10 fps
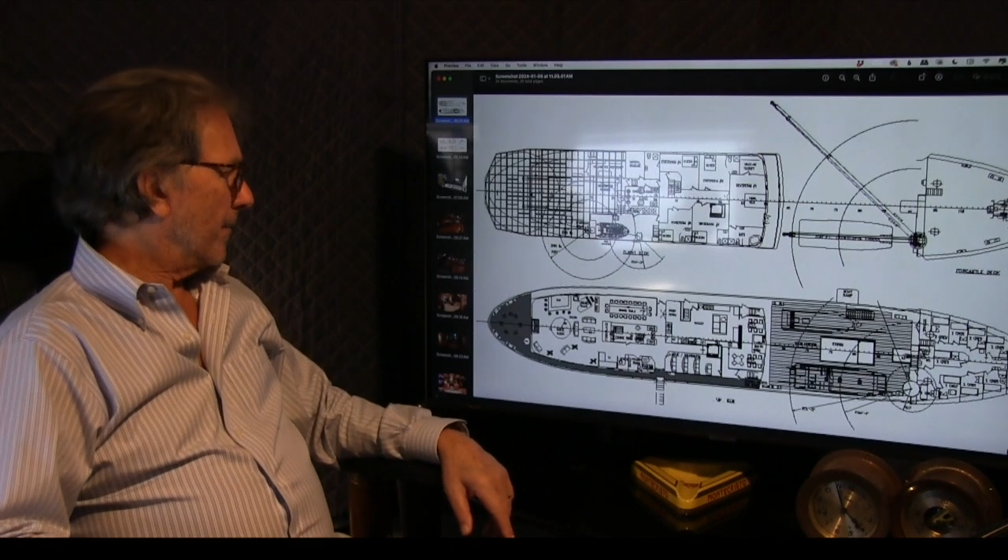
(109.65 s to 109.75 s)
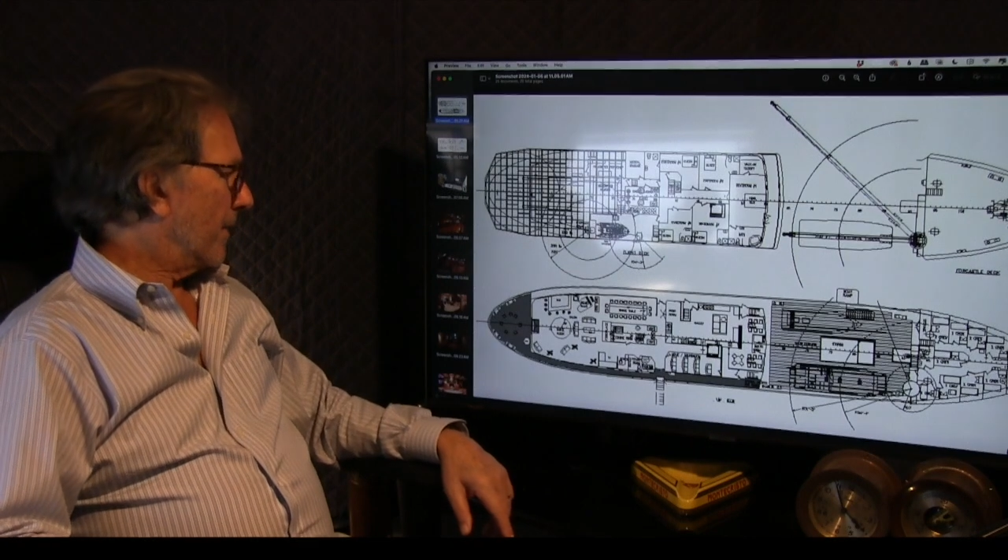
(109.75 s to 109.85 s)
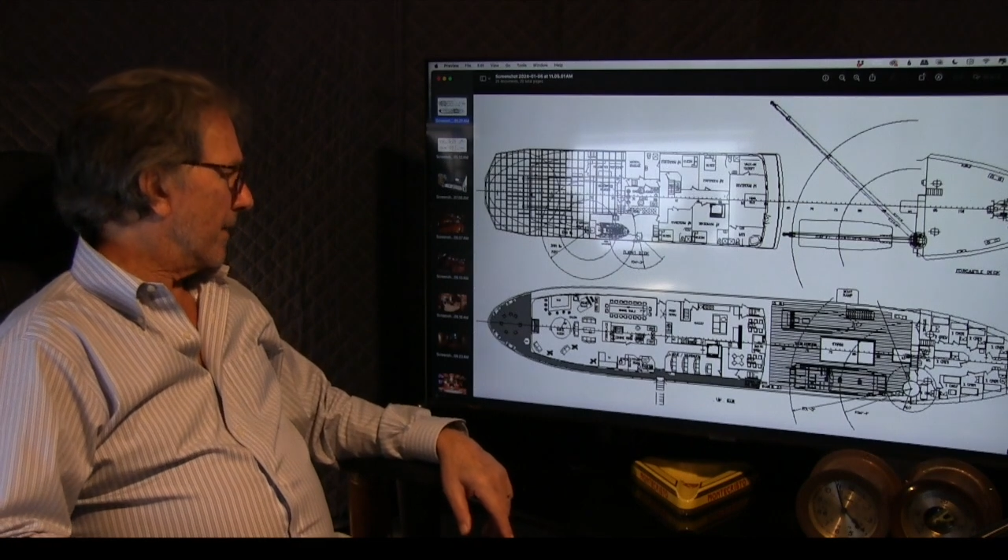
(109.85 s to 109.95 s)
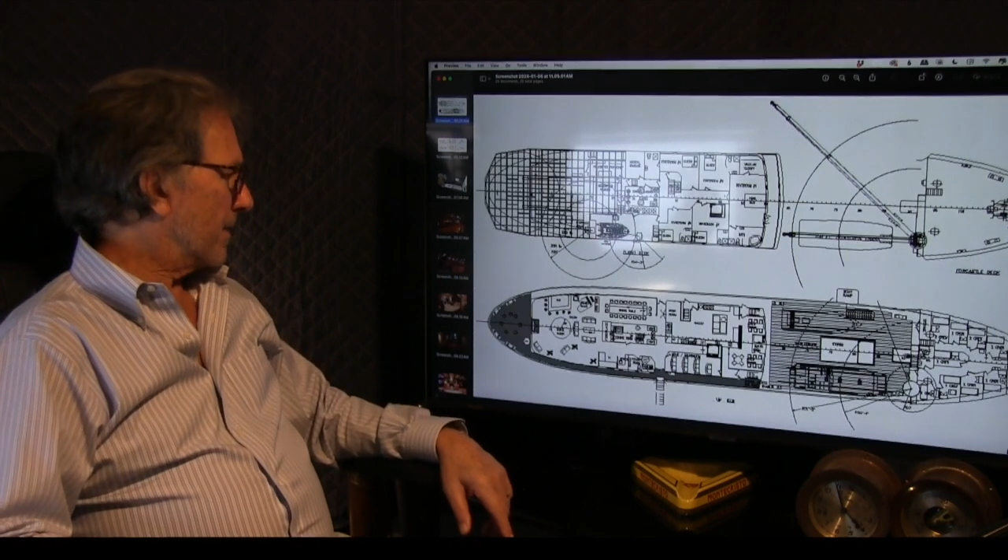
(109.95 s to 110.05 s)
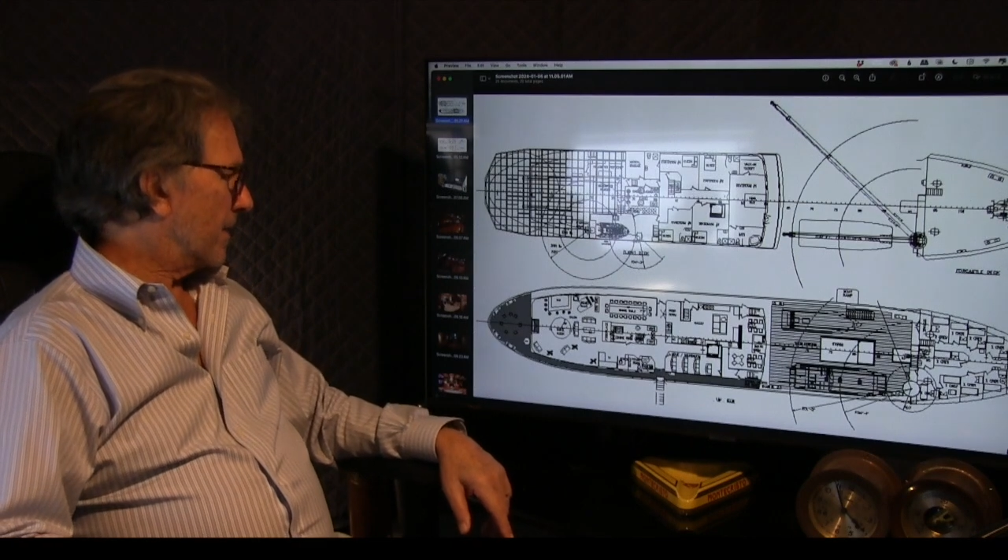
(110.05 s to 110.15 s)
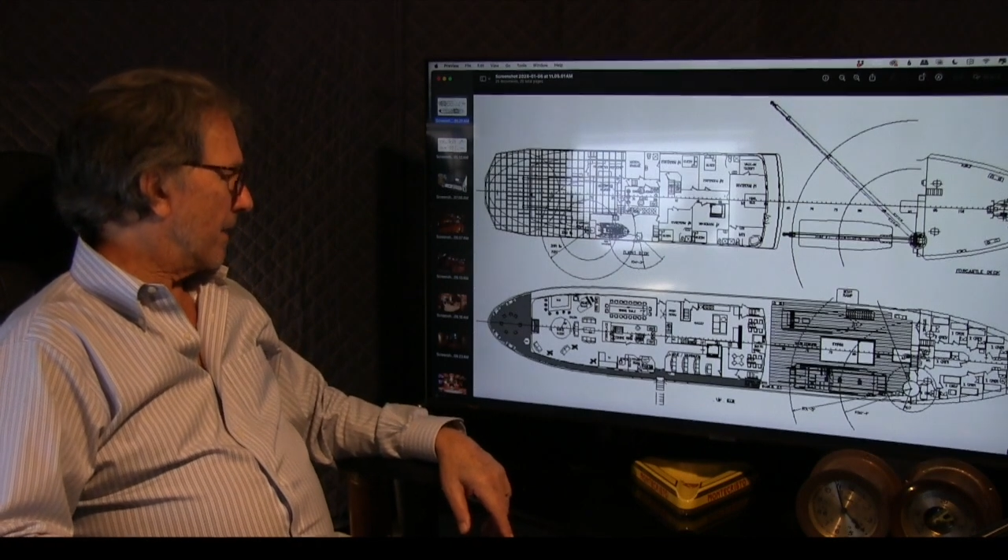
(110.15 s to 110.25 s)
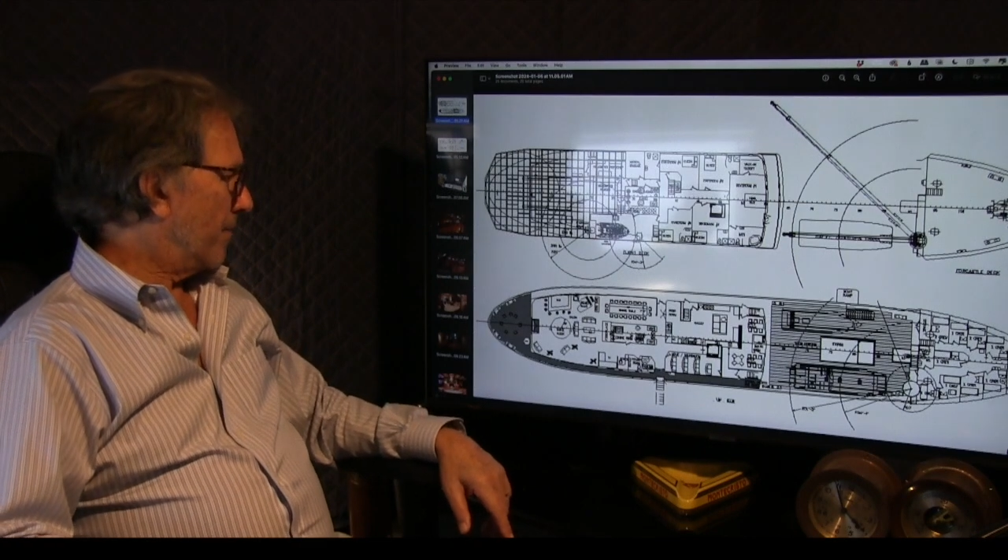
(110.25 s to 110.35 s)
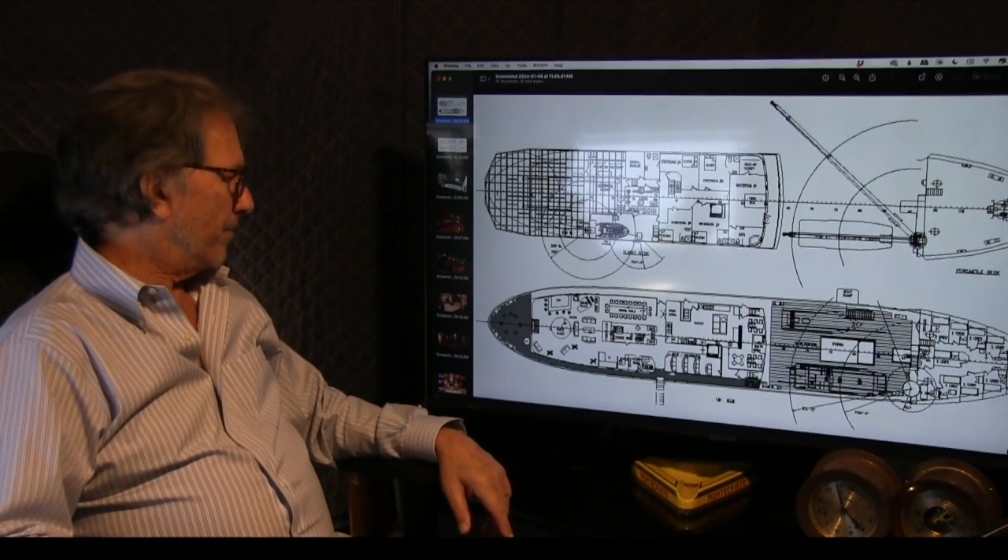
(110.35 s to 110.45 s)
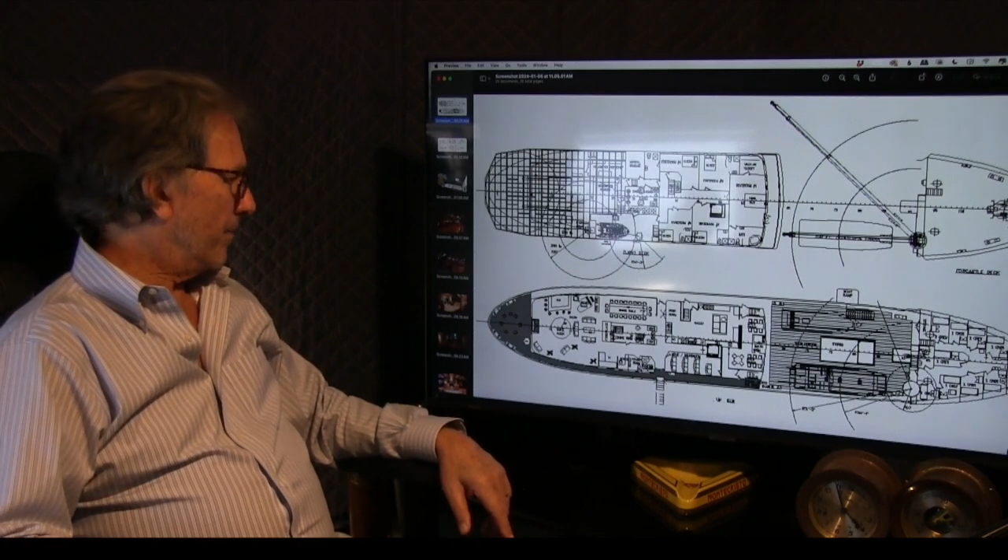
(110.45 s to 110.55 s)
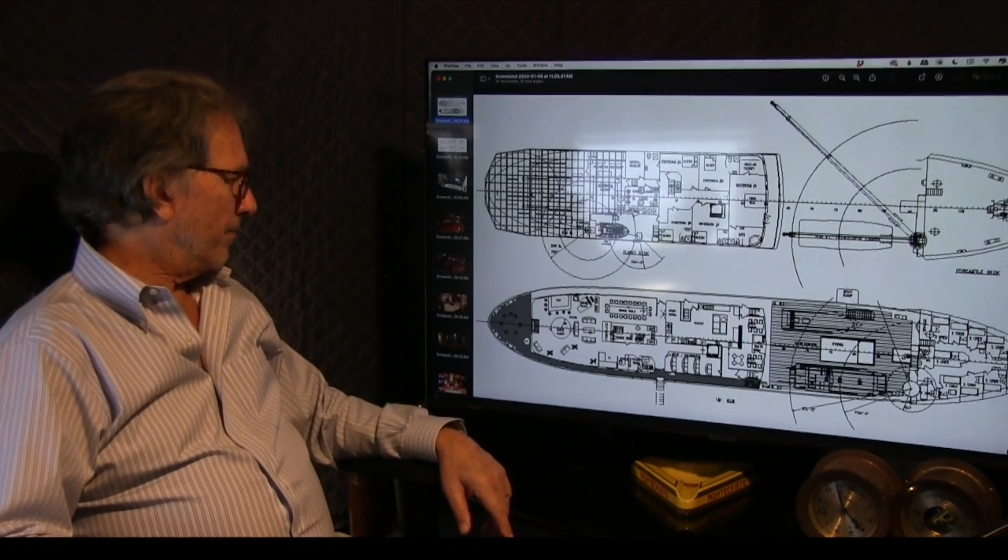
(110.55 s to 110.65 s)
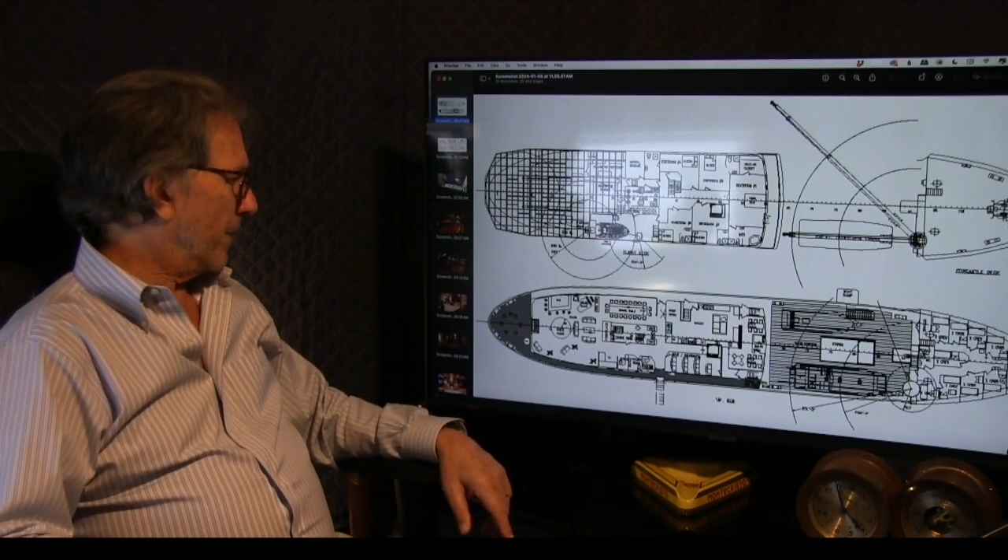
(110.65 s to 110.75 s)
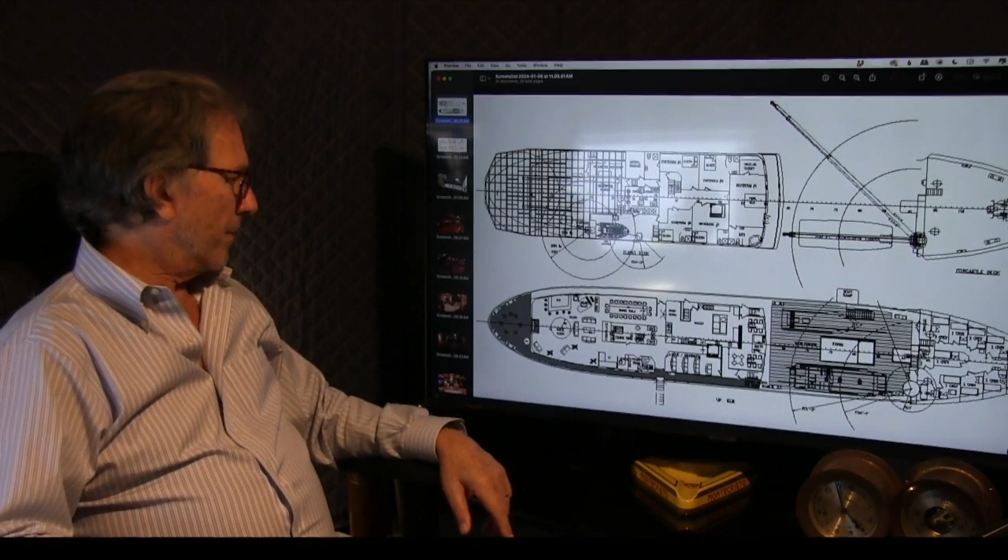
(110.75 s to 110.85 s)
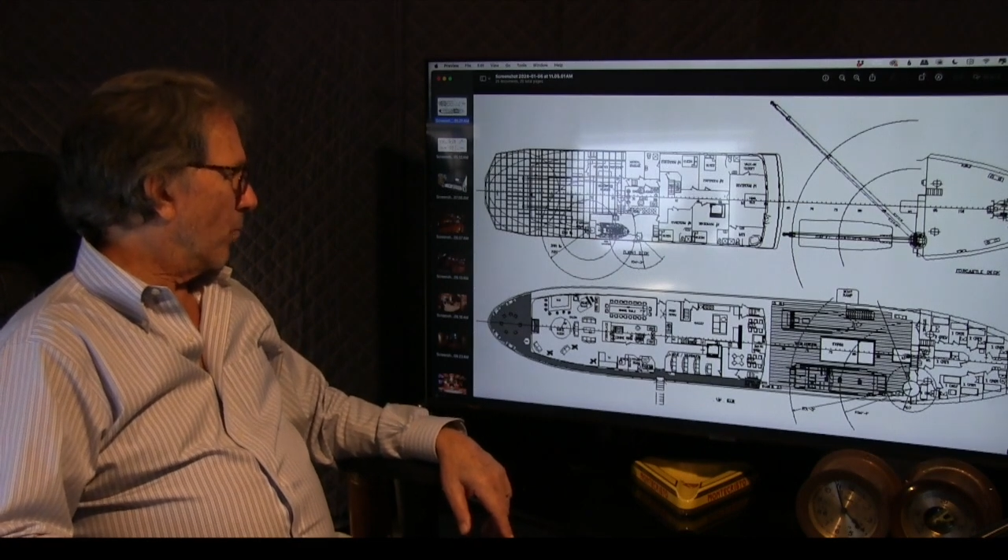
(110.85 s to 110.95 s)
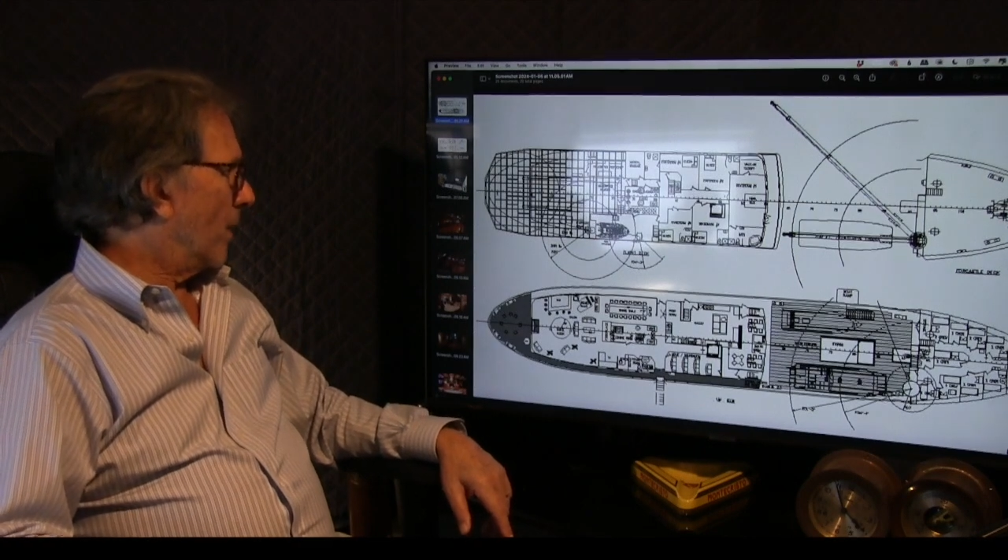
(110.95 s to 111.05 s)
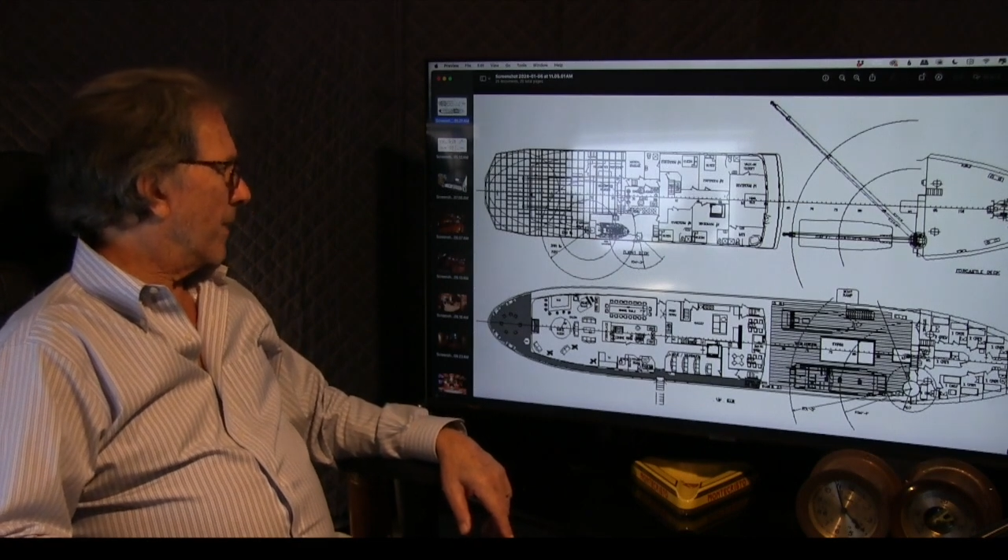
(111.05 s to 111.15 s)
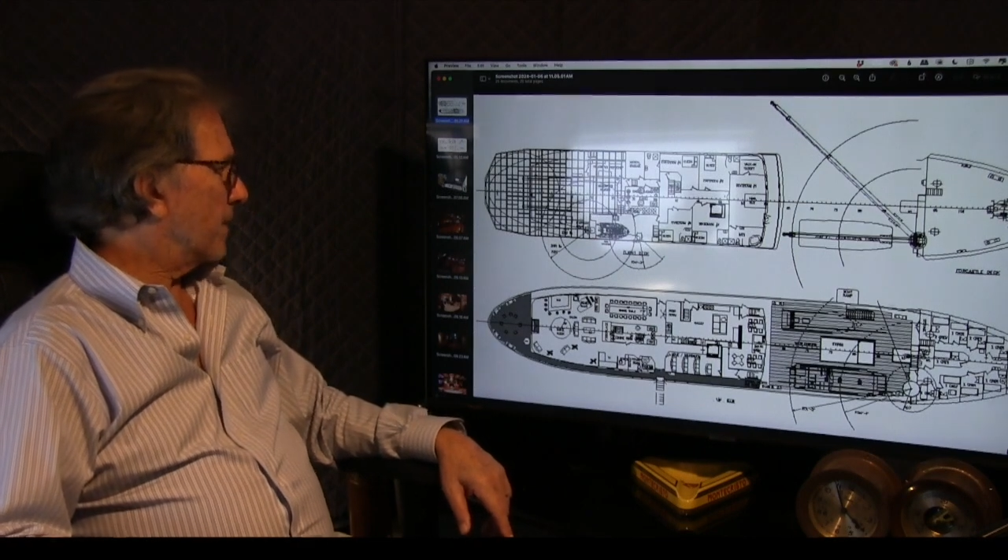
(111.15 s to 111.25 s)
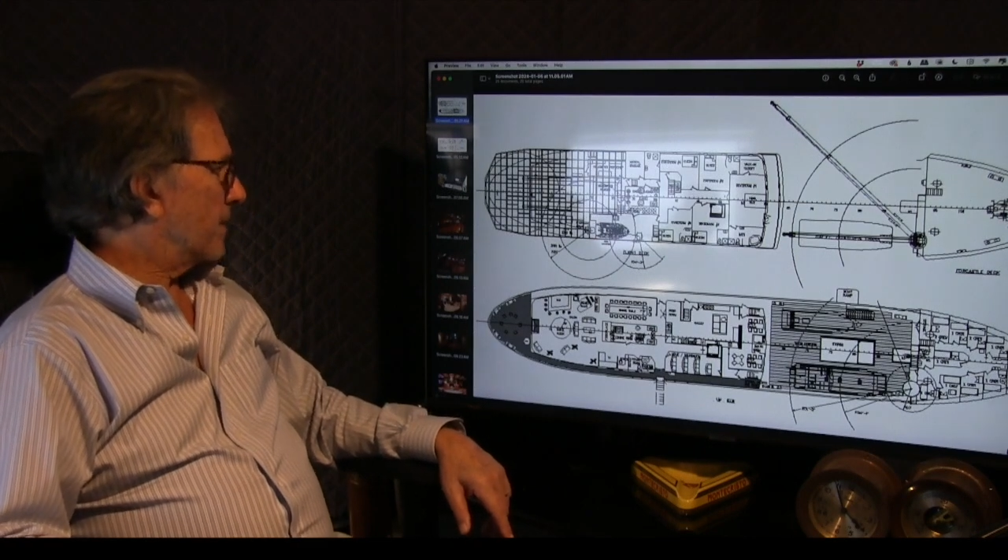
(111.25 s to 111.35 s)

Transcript: It's got a big wine